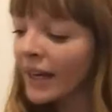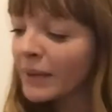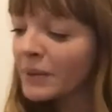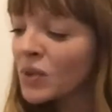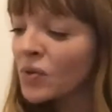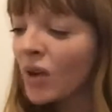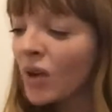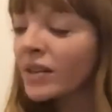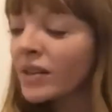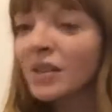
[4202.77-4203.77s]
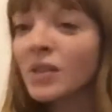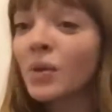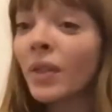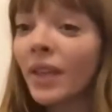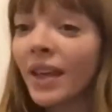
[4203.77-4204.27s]
was drawn to two
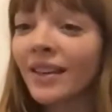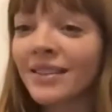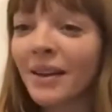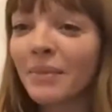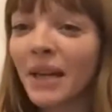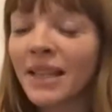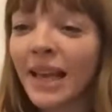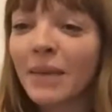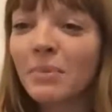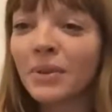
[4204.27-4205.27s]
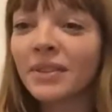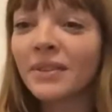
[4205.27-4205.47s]
things on my table.